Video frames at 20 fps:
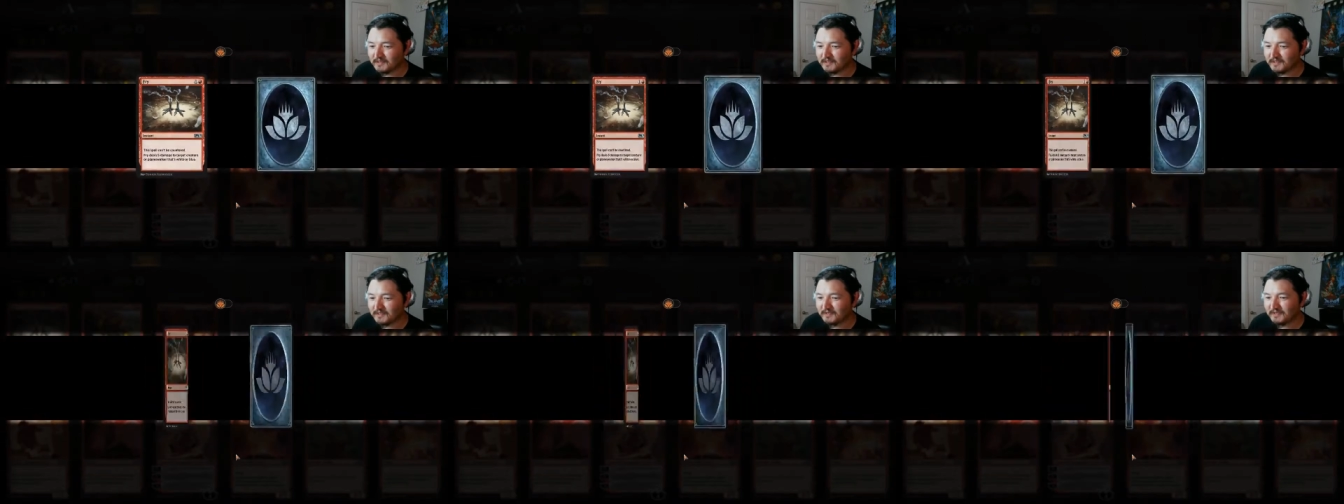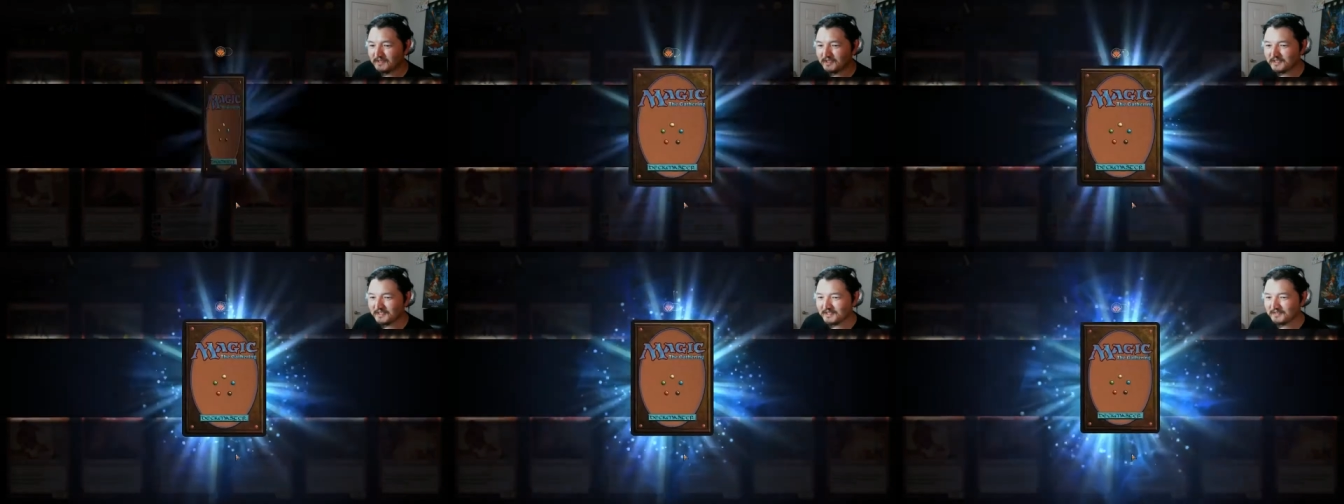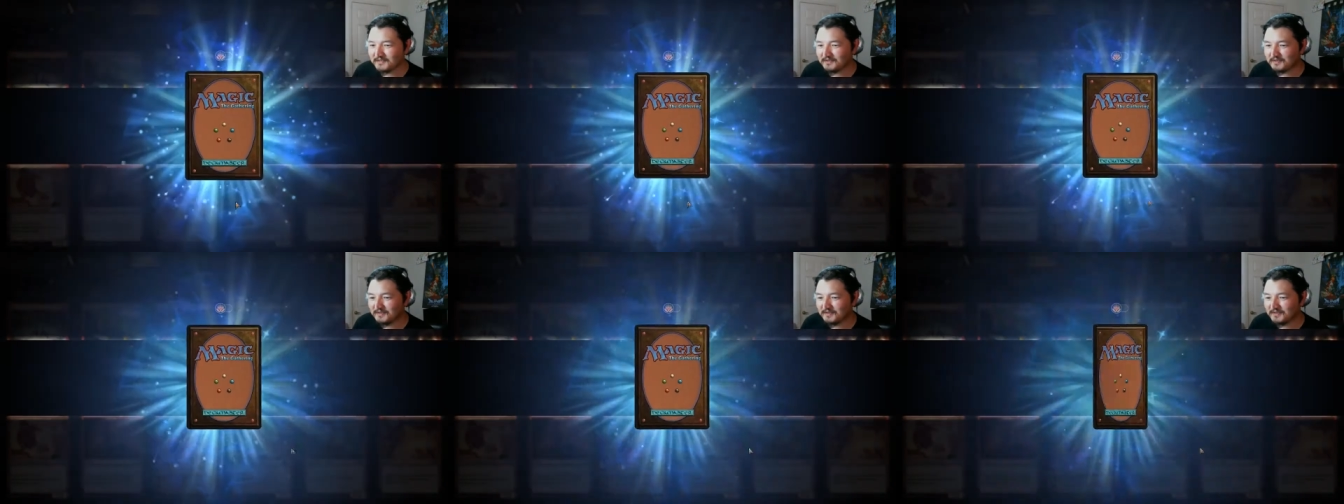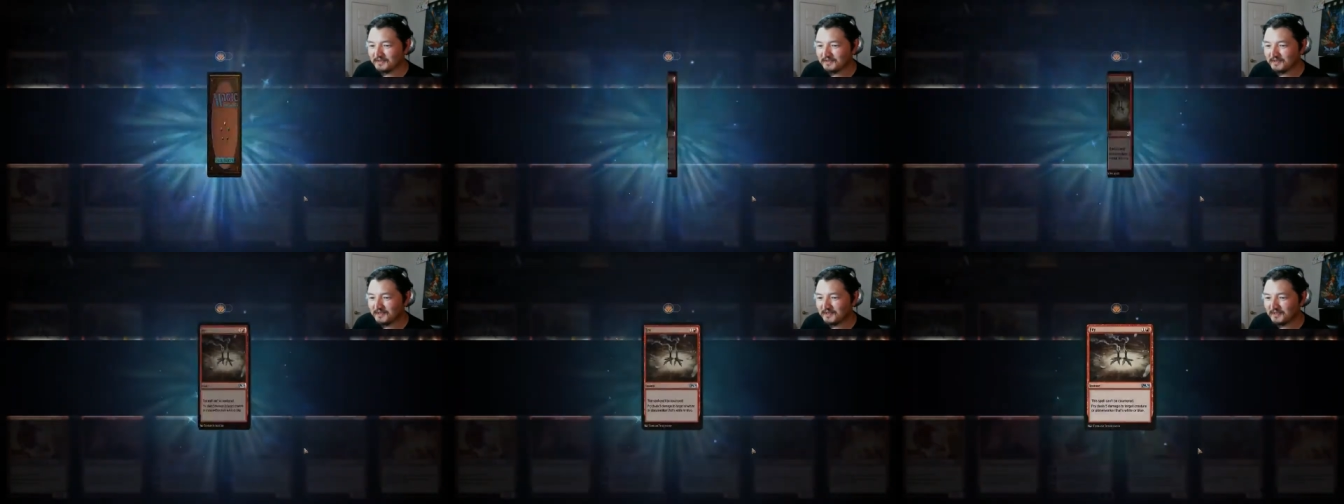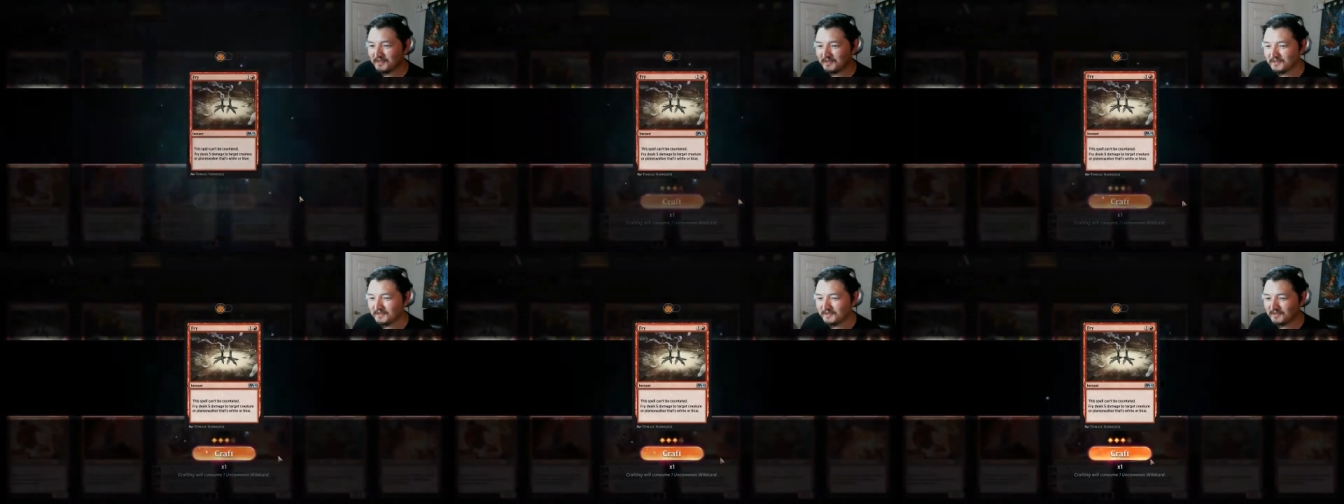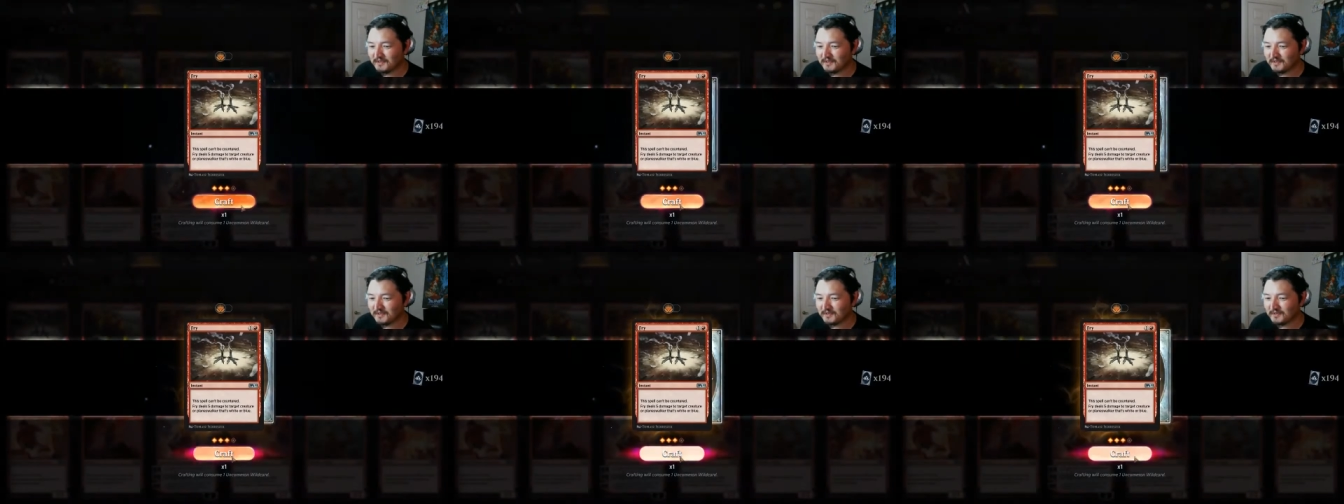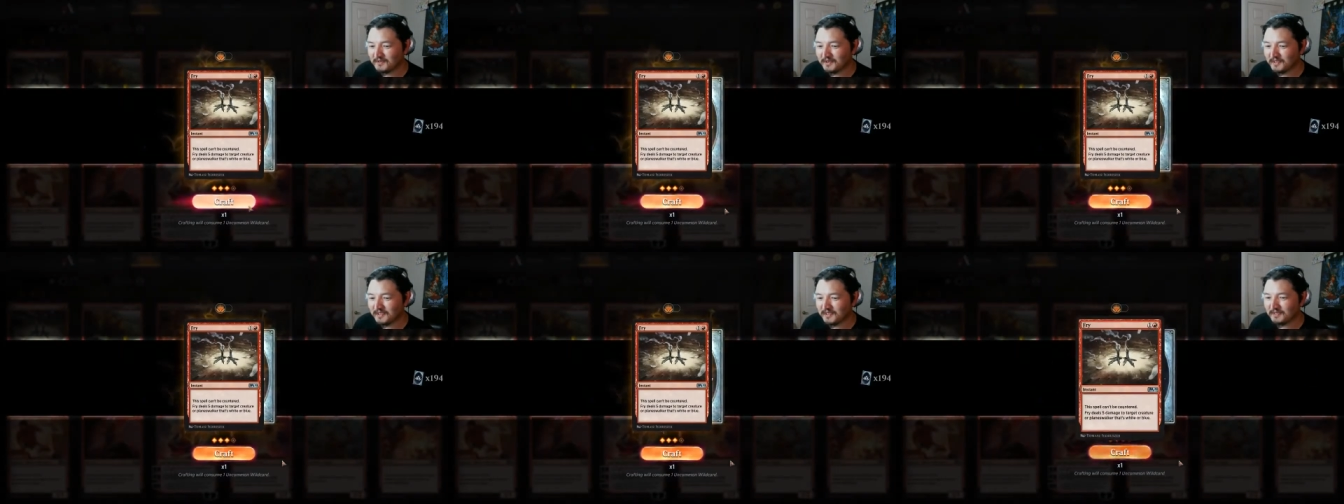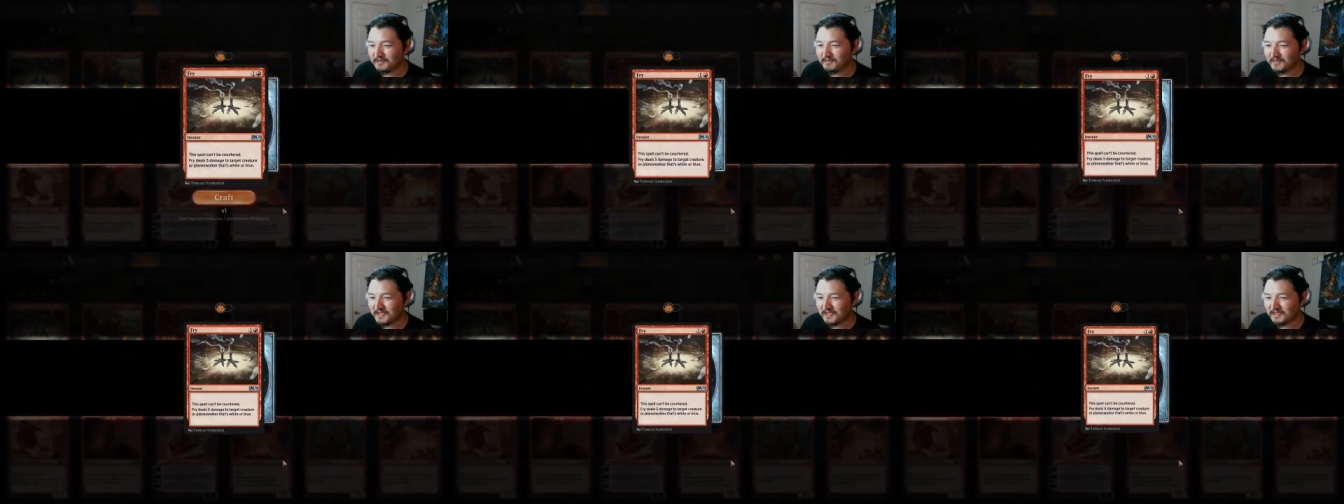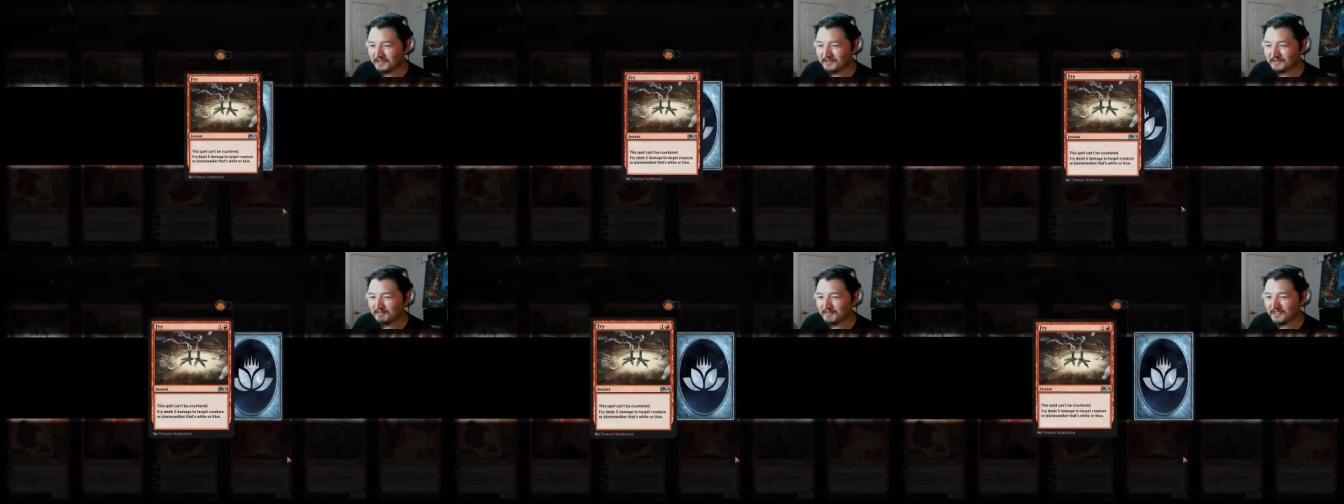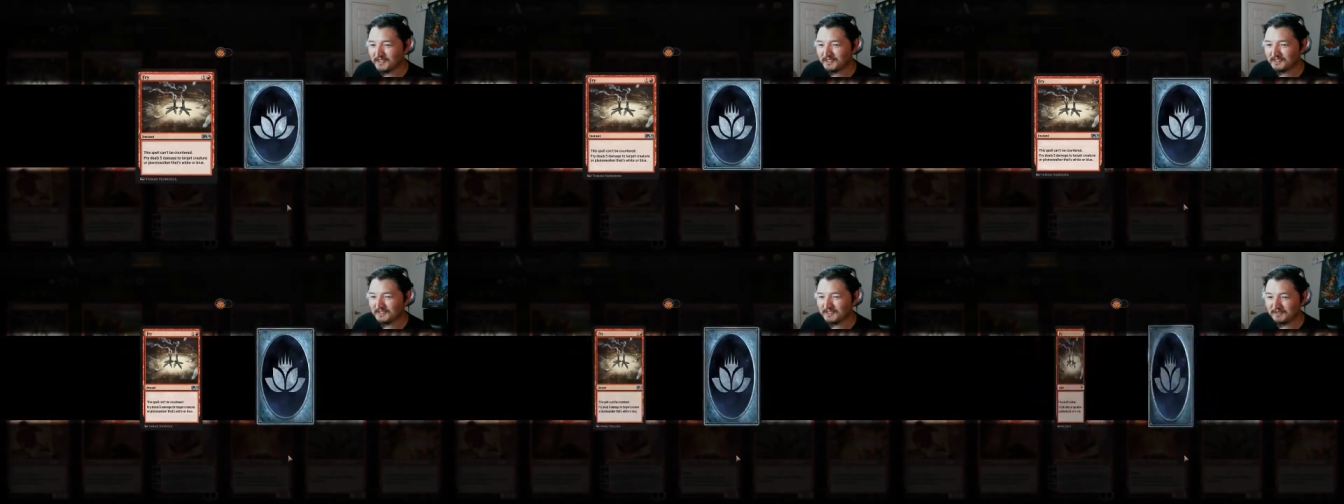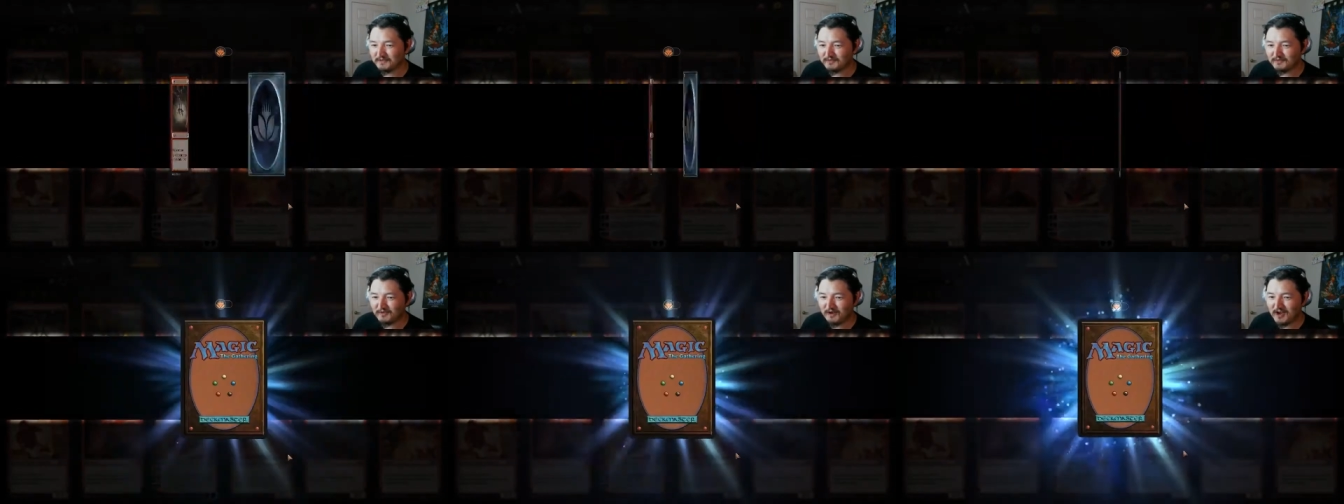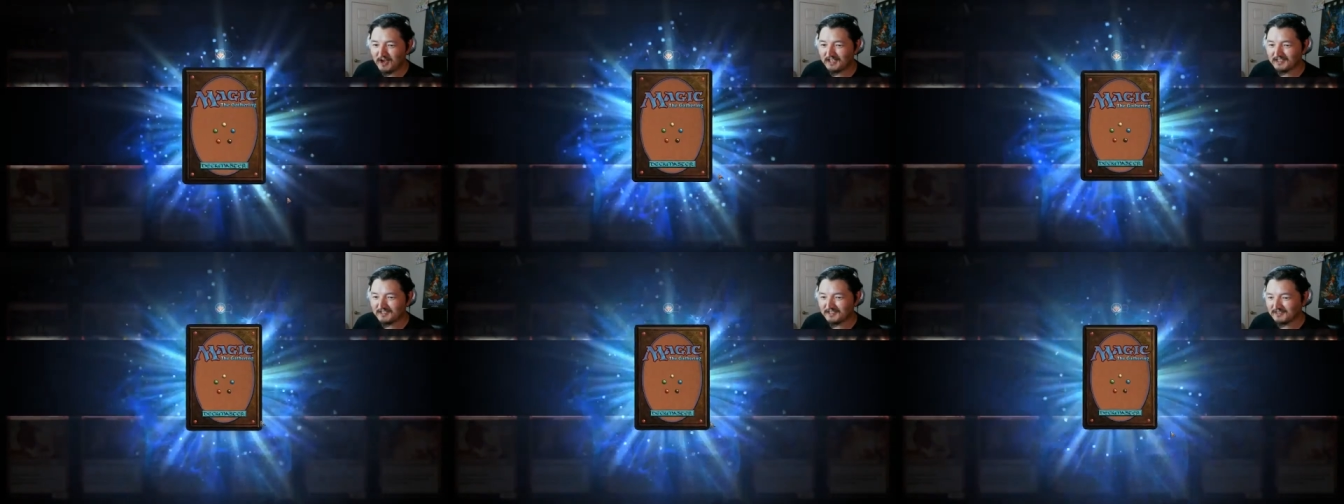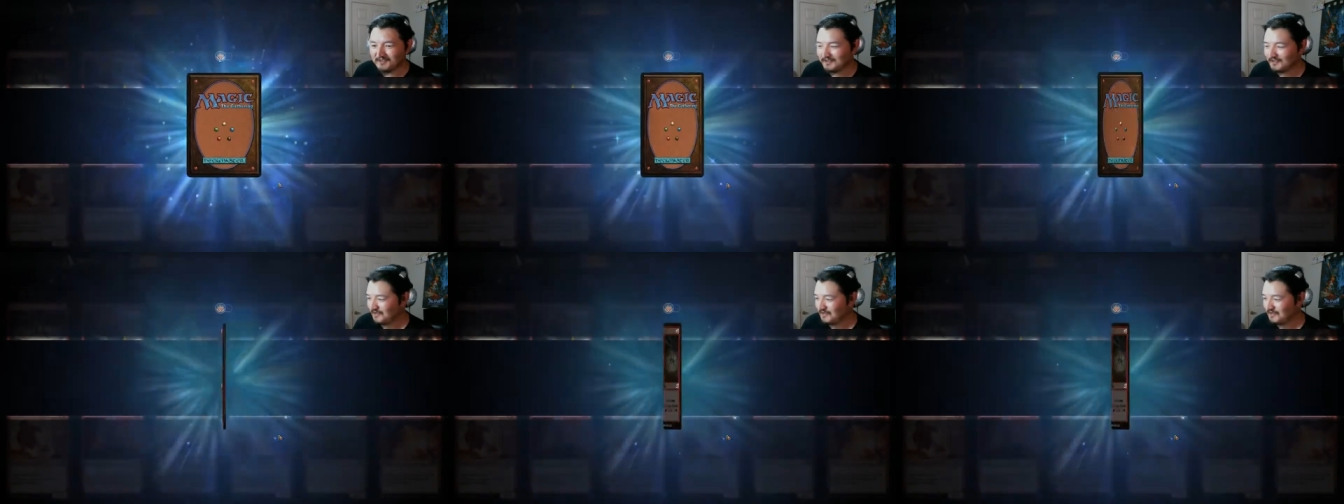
I think I can go ahead and make a play set of fries.